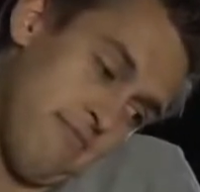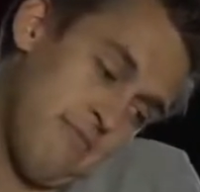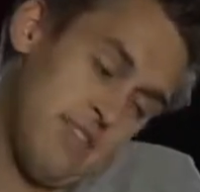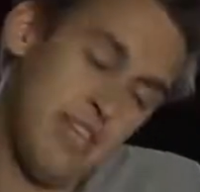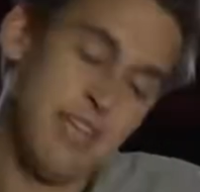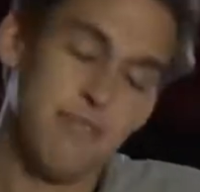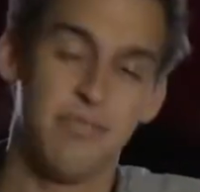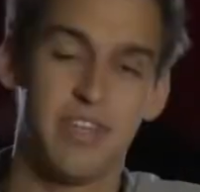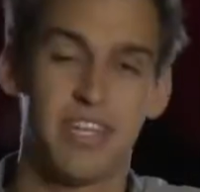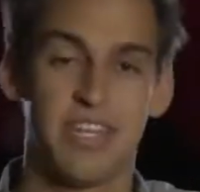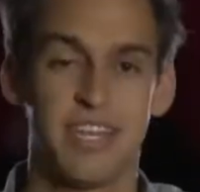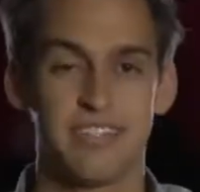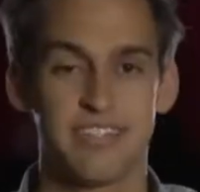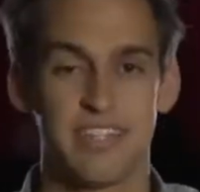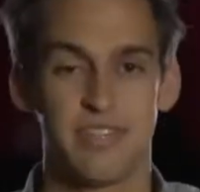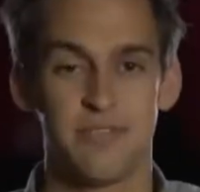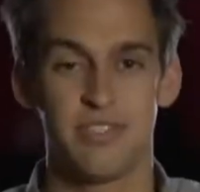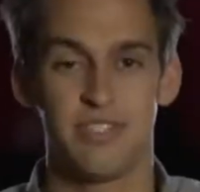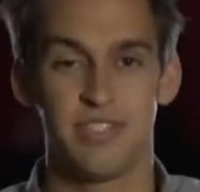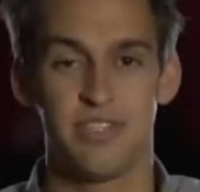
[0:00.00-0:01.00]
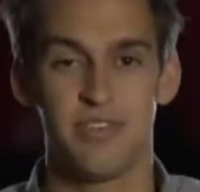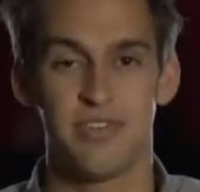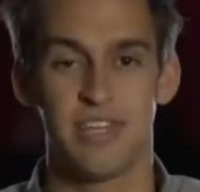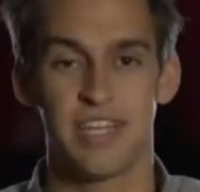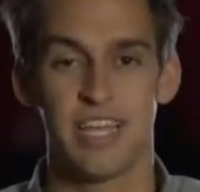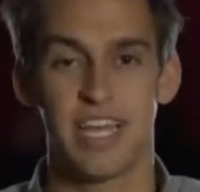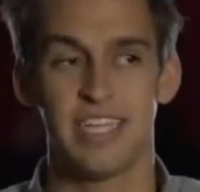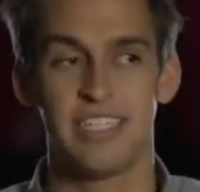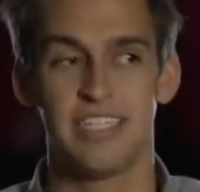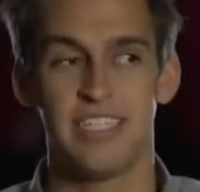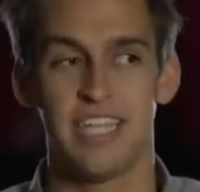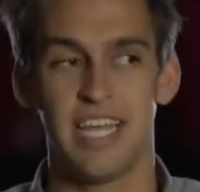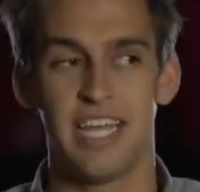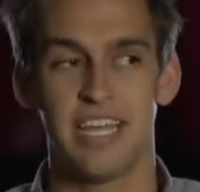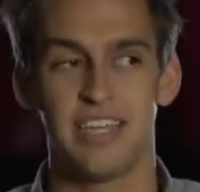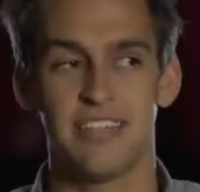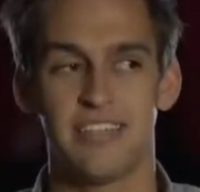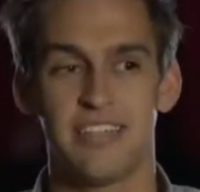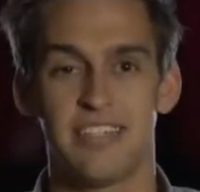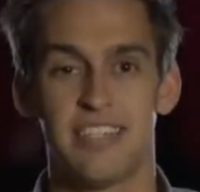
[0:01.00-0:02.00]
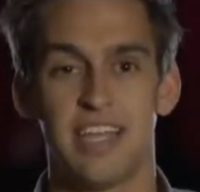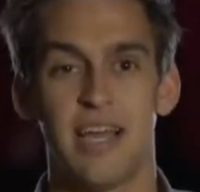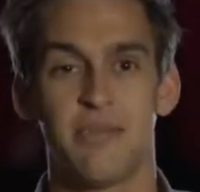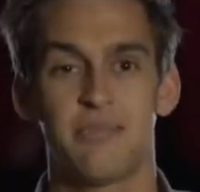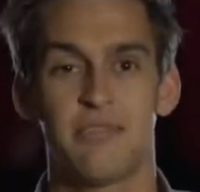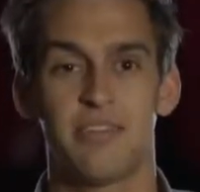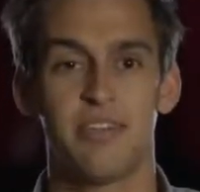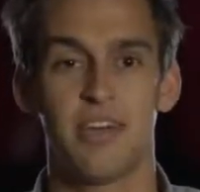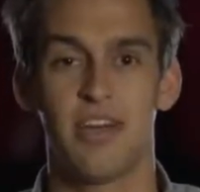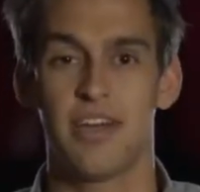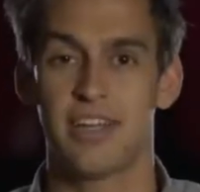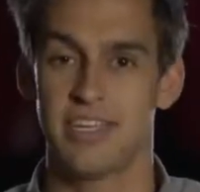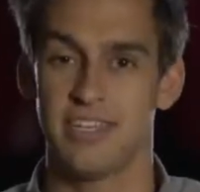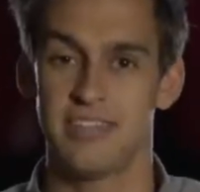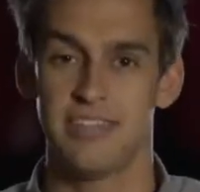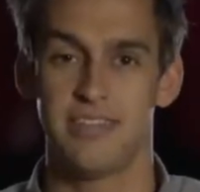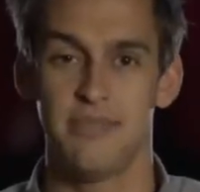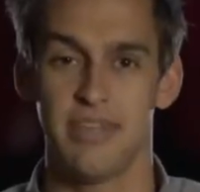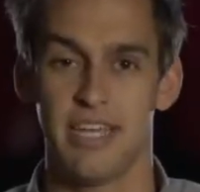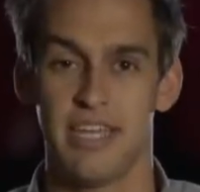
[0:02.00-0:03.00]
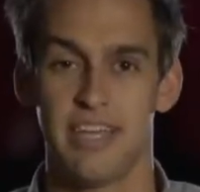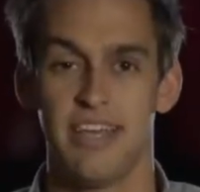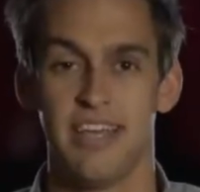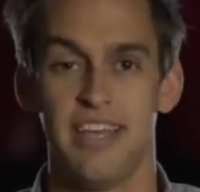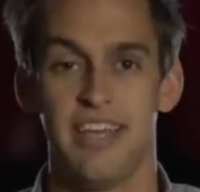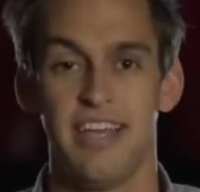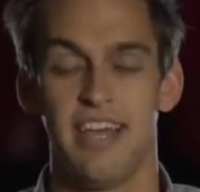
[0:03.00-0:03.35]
And because I was doing that, Dan stopped talking to me.